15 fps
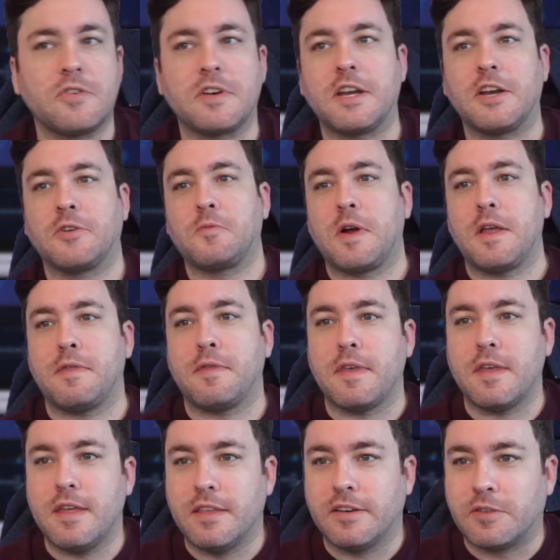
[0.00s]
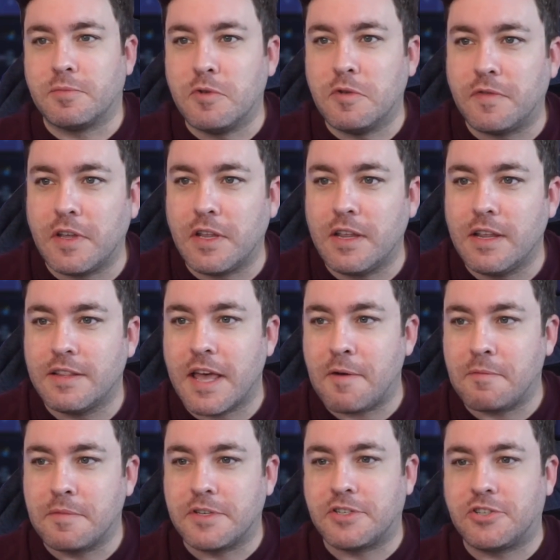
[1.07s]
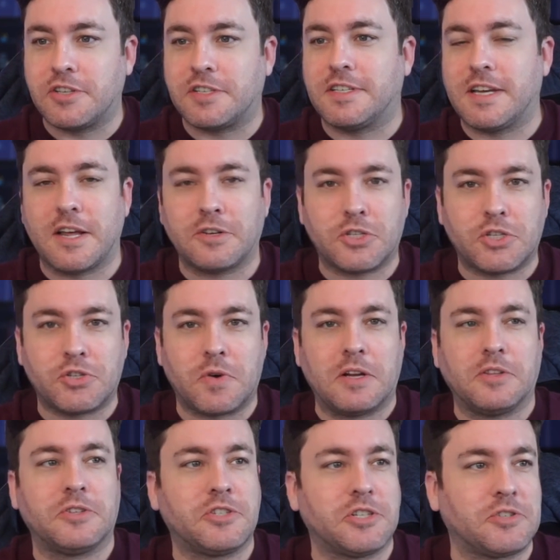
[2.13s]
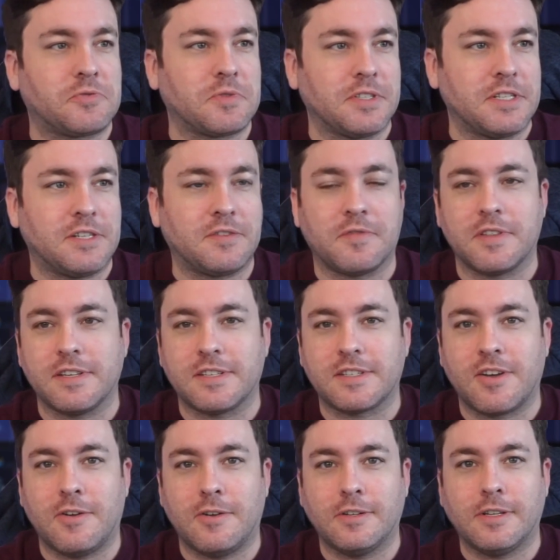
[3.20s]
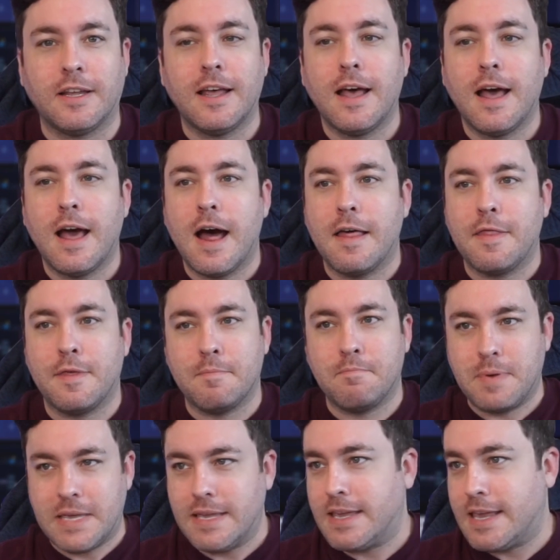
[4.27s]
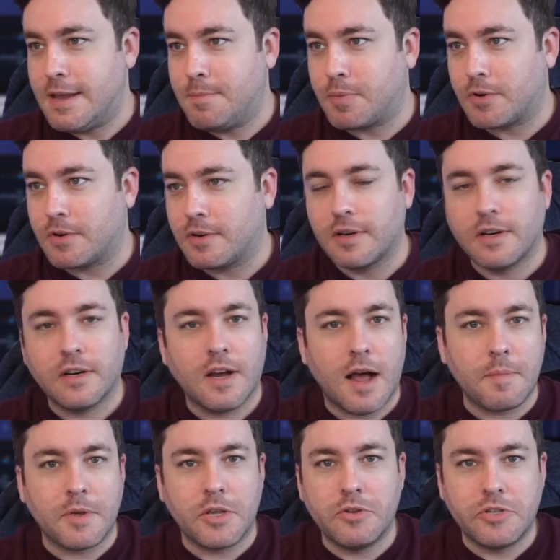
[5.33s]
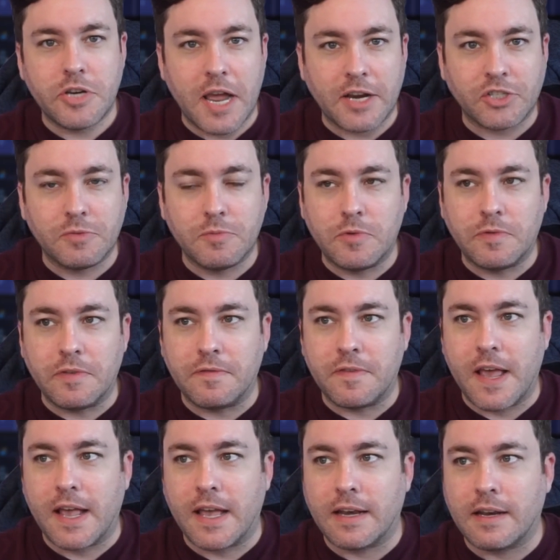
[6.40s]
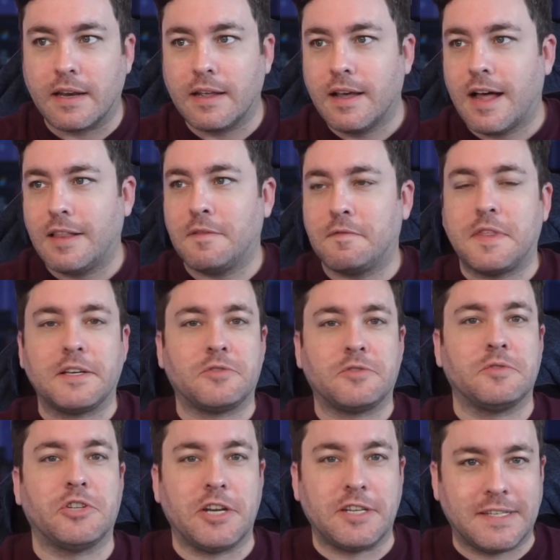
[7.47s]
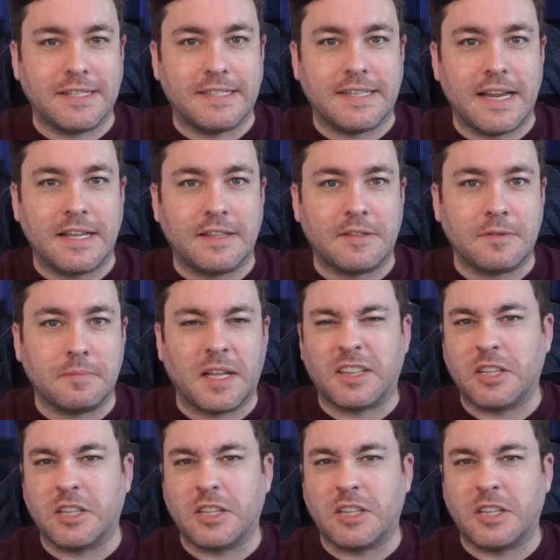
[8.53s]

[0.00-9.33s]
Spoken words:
here with this movie that was just announced, trailer just released for this called The Beekeeper. I'm a huge action movie fan. I love things with Jason Statham, like The